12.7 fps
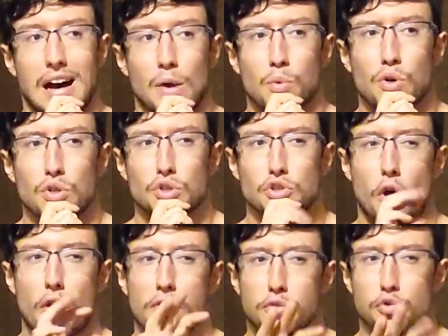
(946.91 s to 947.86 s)
I was
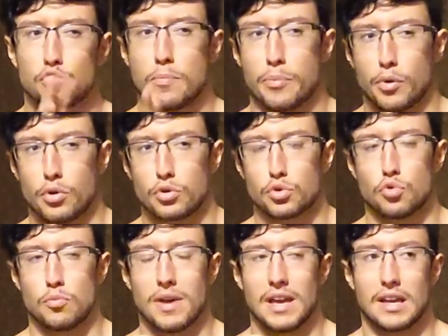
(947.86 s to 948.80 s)
sort of supposed
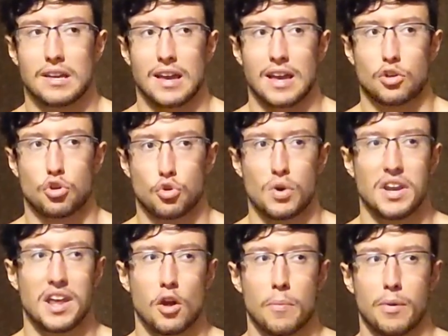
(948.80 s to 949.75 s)
to make a
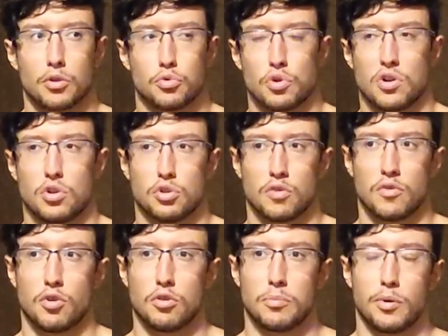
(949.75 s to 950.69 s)
Q&A about nucleus
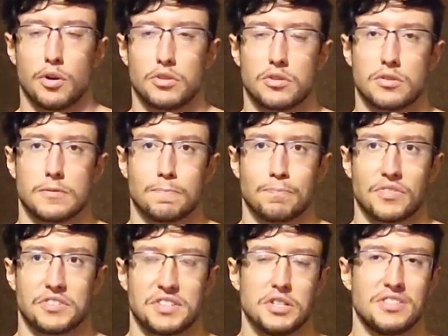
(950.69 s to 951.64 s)
overload, but
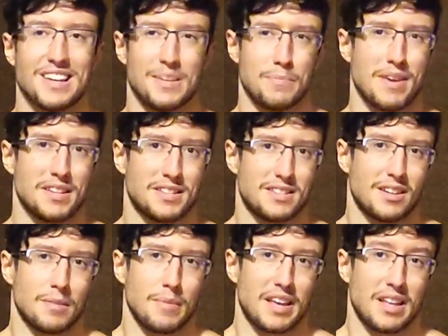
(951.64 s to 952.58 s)
since I
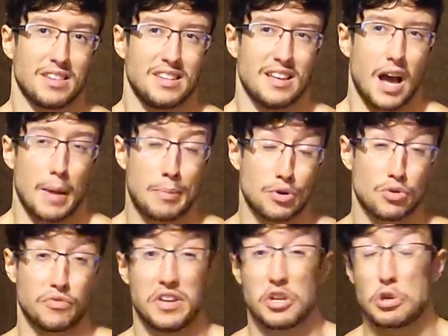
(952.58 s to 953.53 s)
started making the
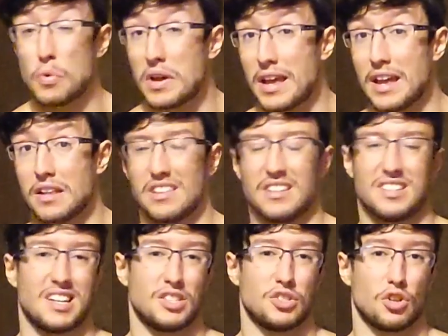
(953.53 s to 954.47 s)
hypertrophy Q&A,
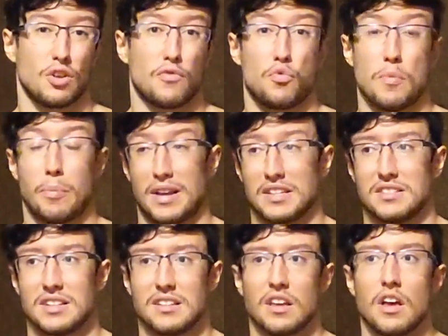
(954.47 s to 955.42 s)
this has sort of
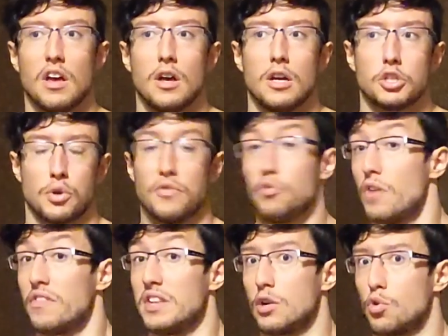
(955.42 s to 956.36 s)
replaced it. So if you
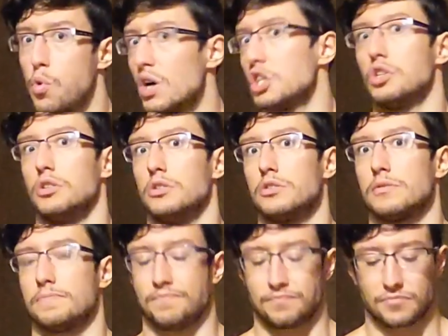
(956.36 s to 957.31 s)
have any questions,
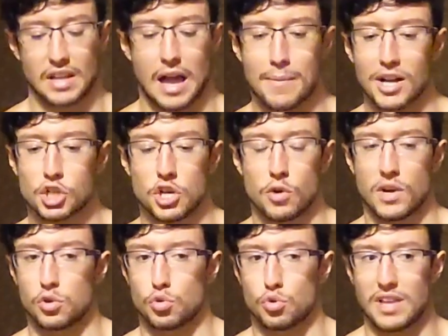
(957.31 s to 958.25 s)
I'm actually
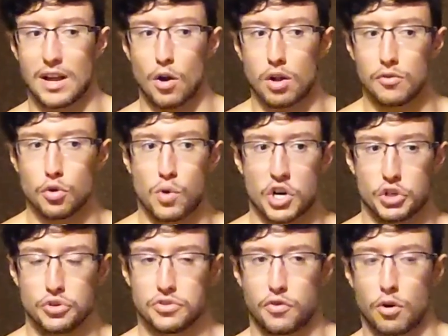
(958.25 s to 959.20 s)
going to take all of the
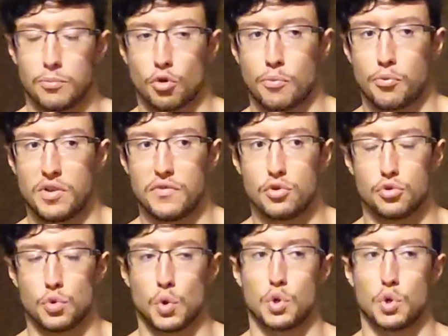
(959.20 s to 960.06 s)
questions from the previous